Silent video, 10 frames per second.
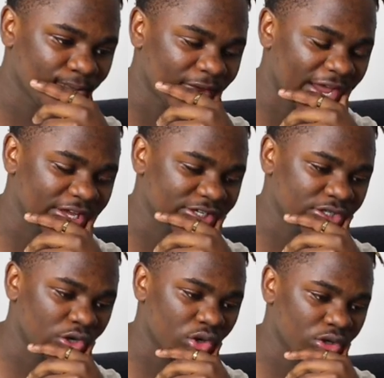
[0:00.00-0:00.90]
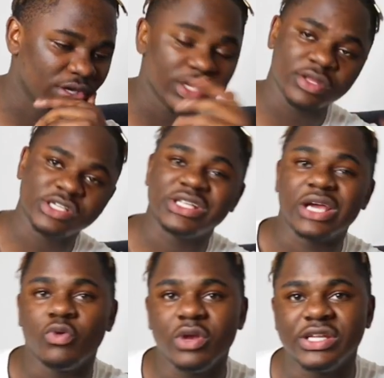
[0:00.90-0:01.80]
I can tell. This
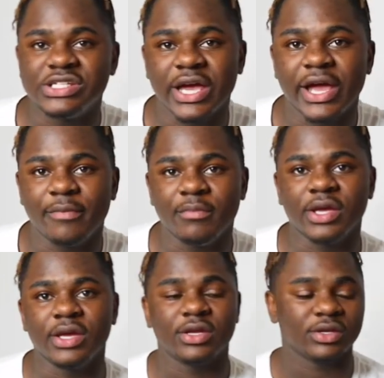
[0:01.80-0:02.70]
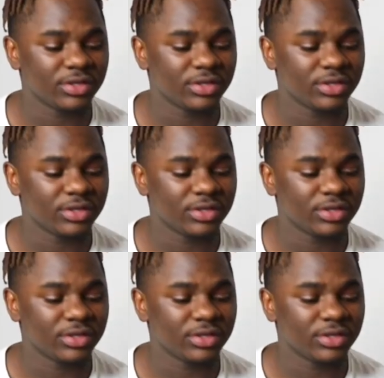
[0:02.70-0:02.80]
nigga really tired, man.